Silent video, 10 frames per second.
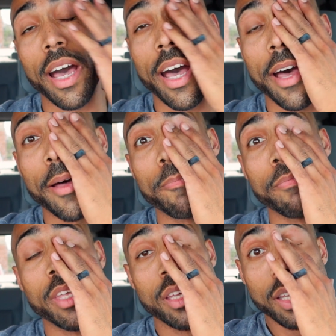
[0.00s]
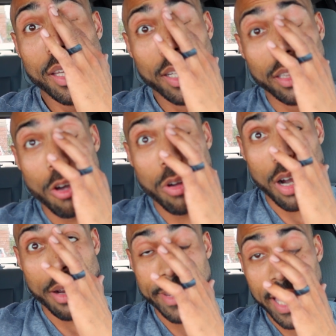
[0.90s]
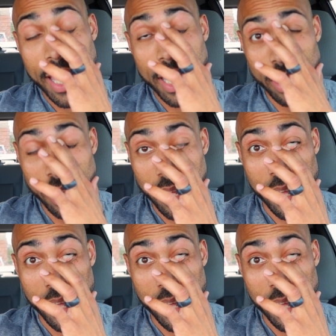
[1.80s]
Um, low carb day